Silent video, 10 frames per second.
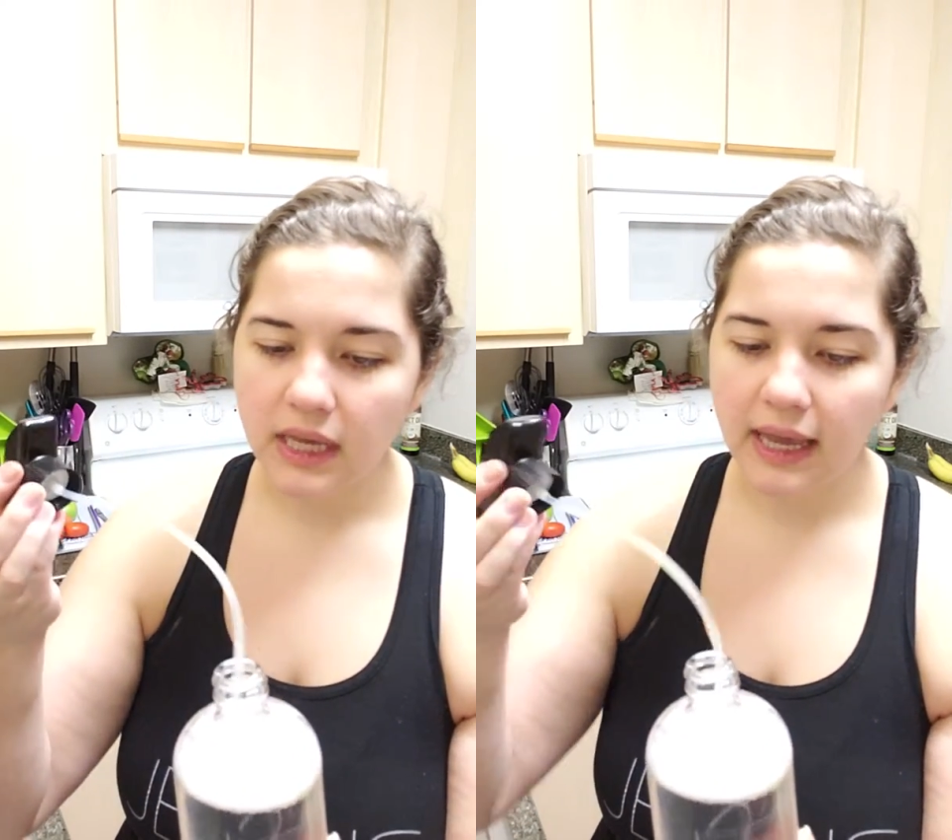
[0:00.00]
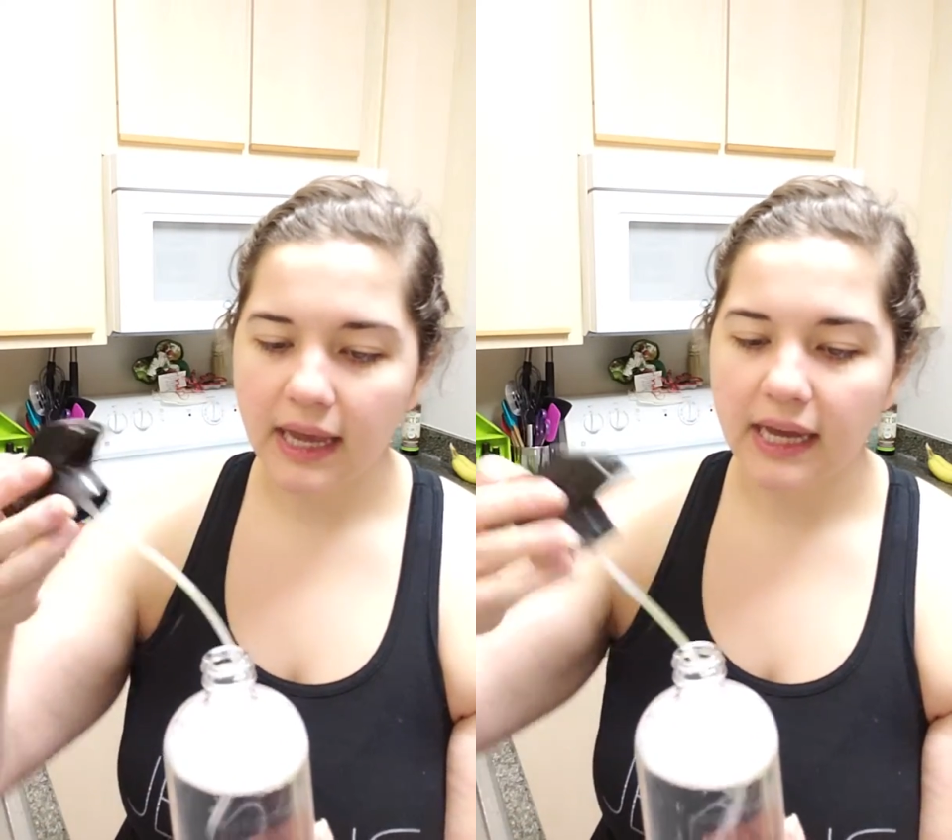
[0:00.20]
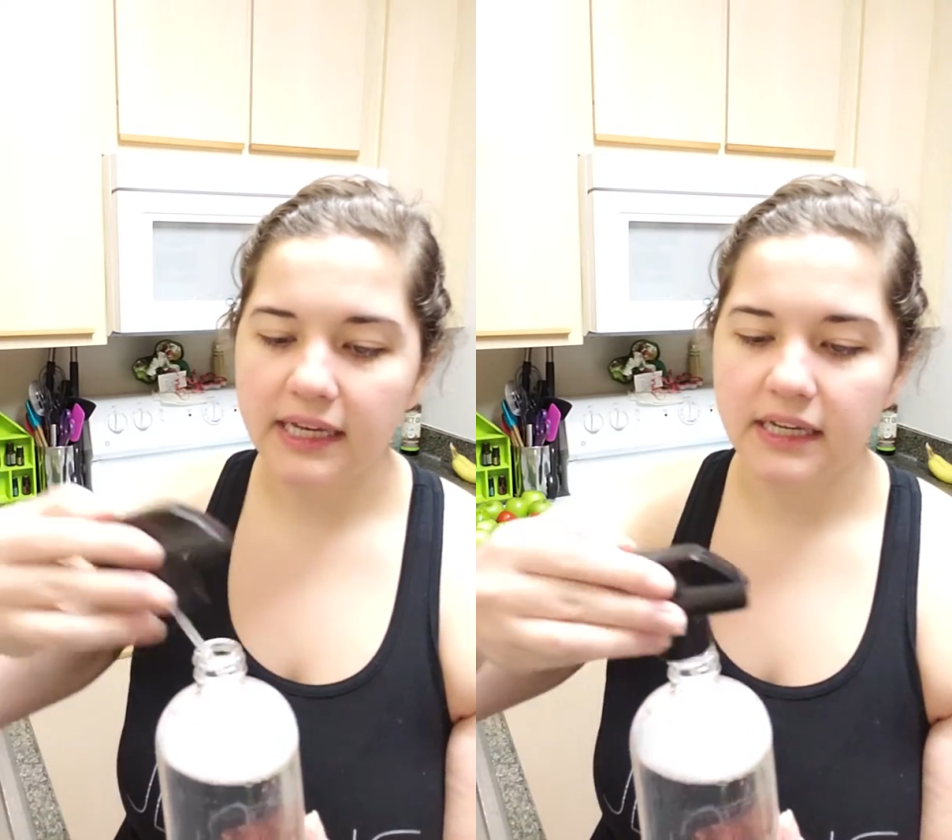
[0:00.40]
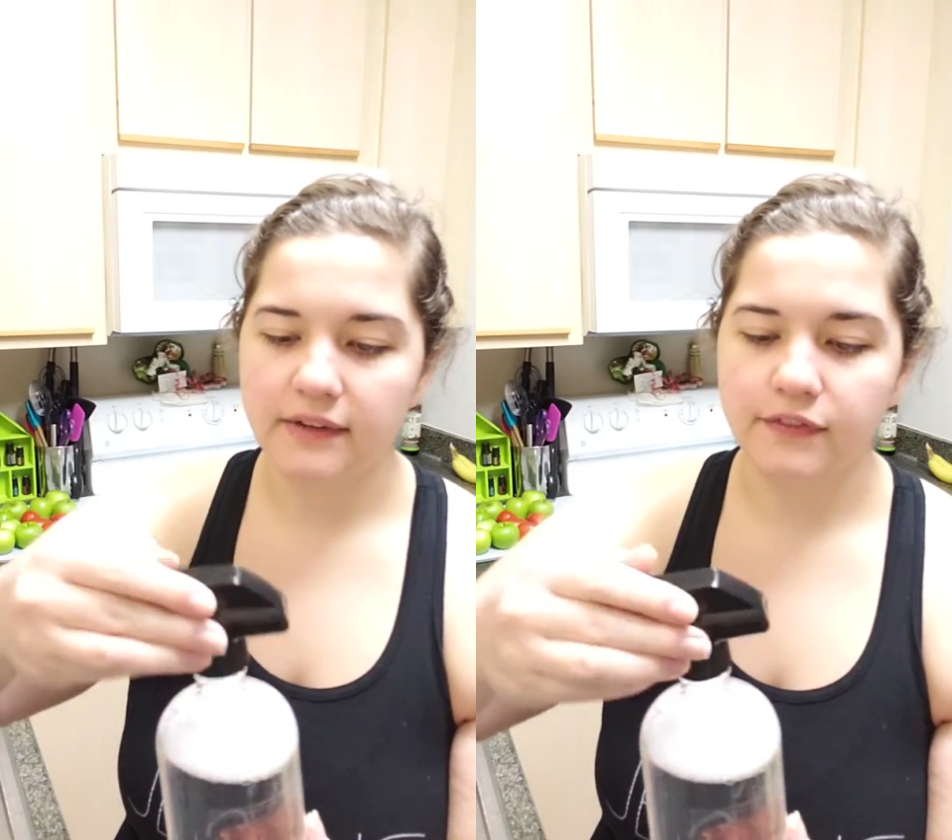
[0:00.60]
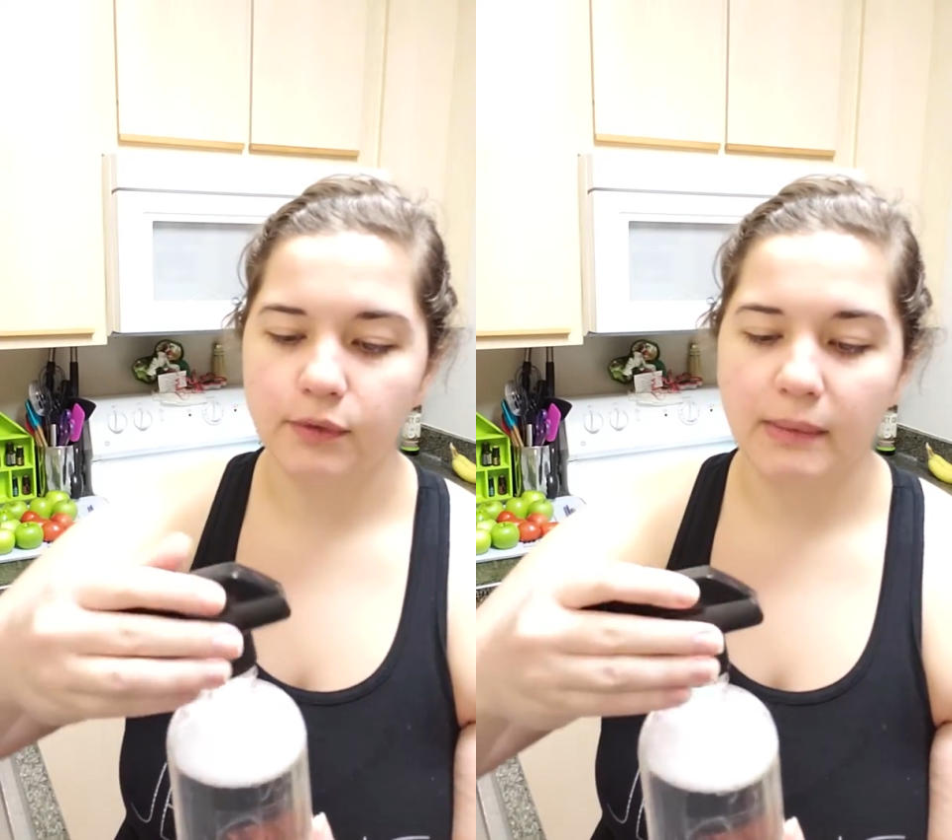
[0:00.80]
And
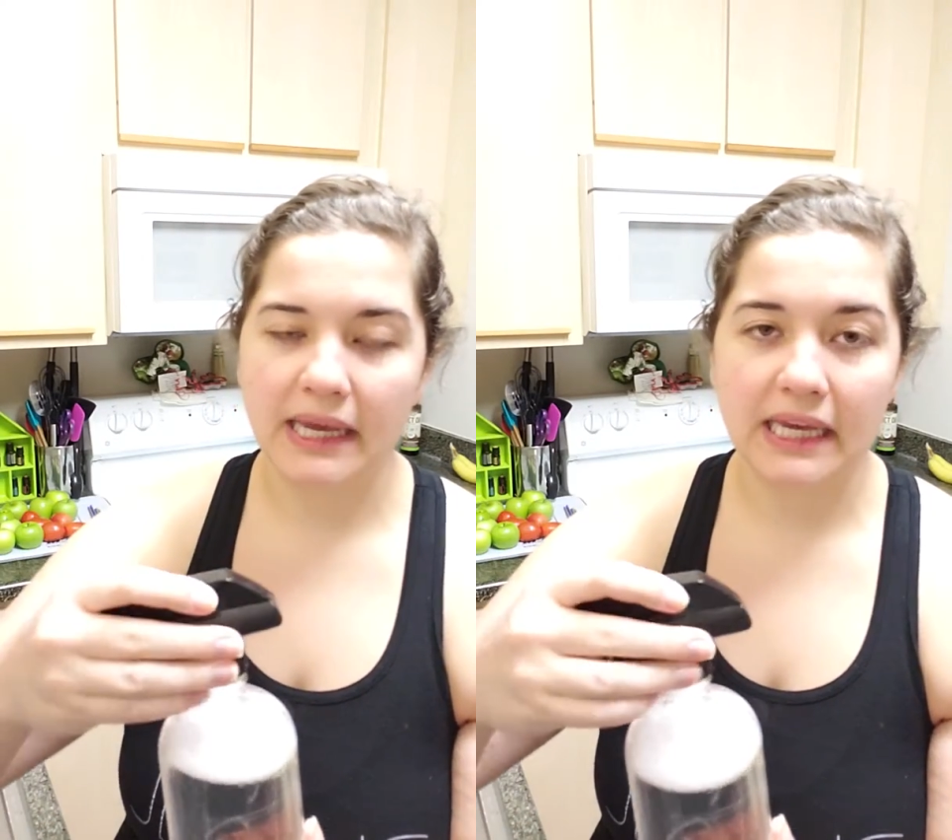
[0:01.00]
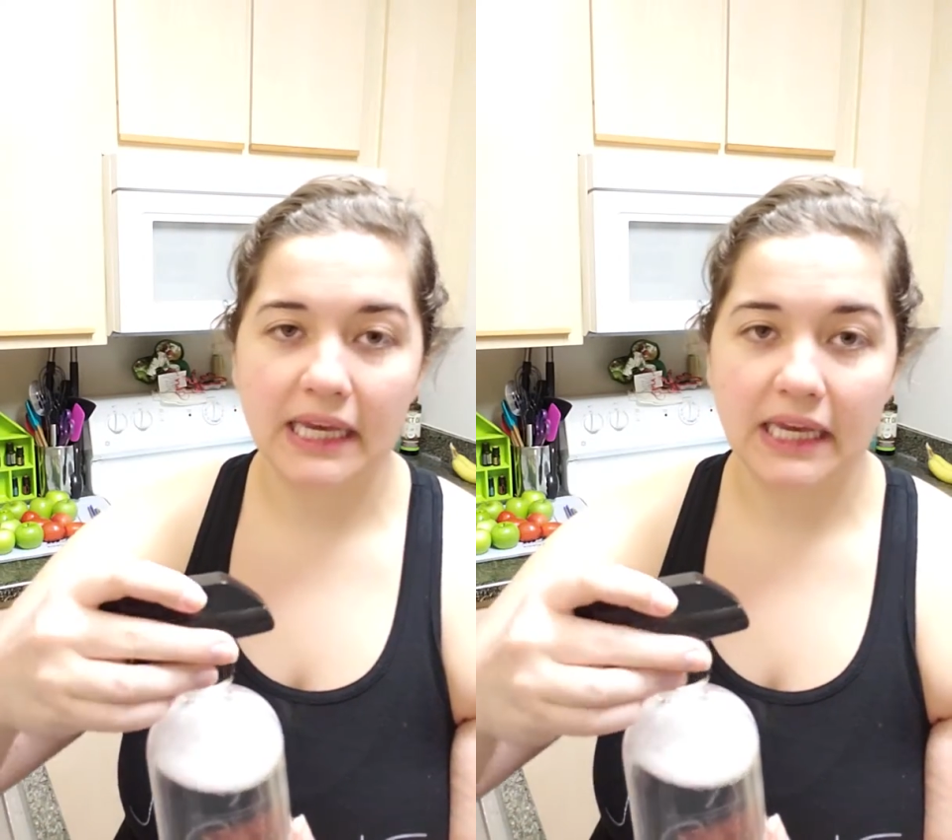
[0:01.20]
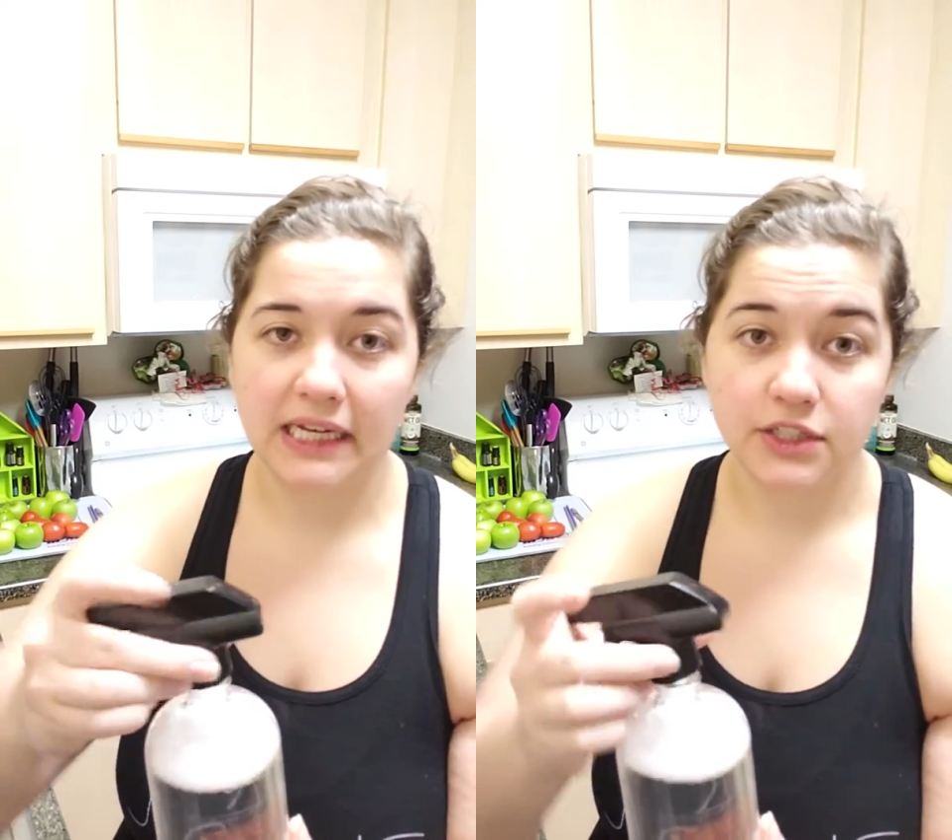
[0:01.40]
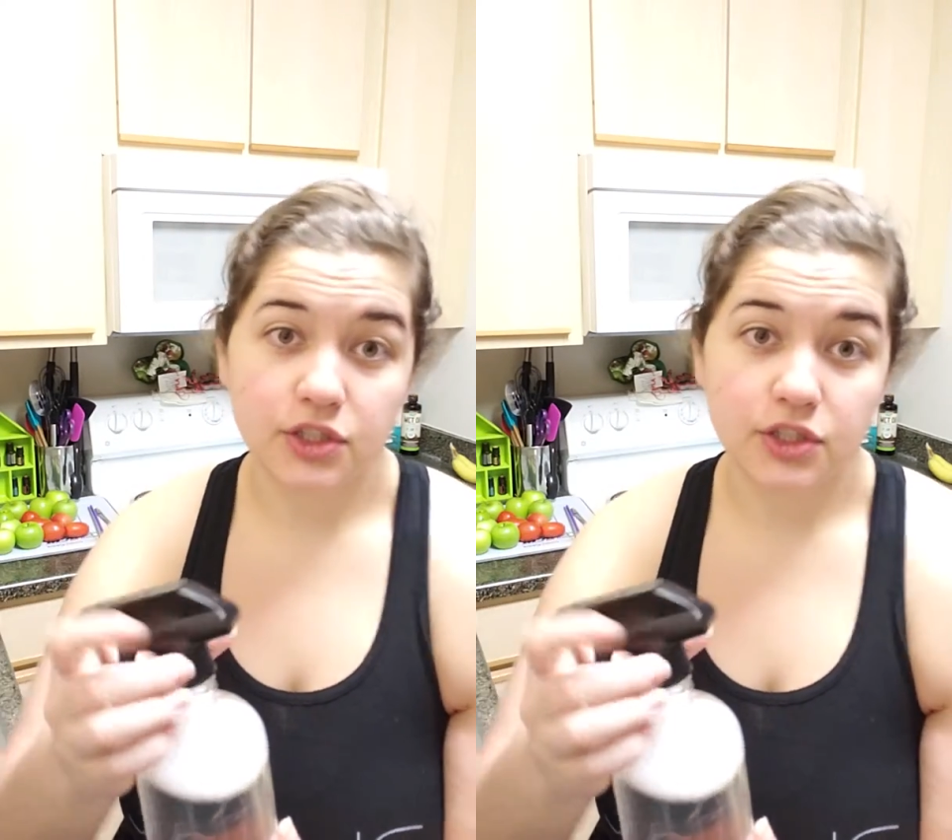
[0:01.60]
if you make it and it's